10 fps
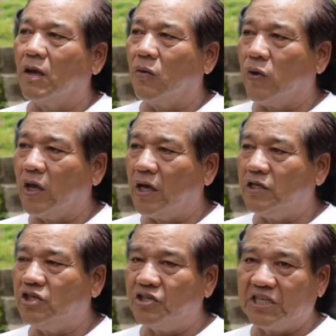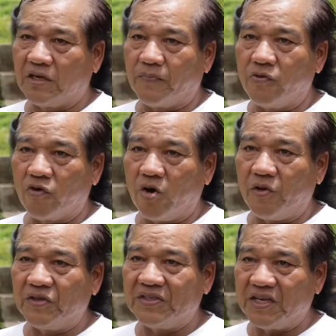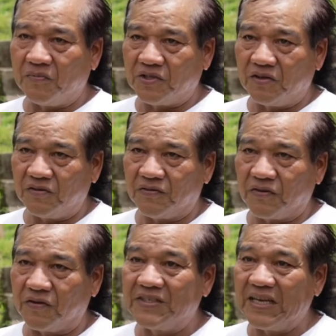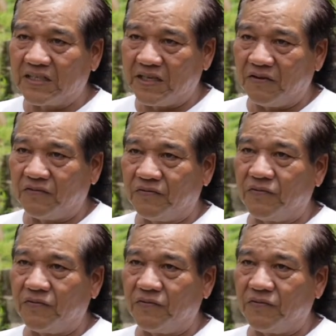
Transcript: We had just had a program on the 17th or the 16th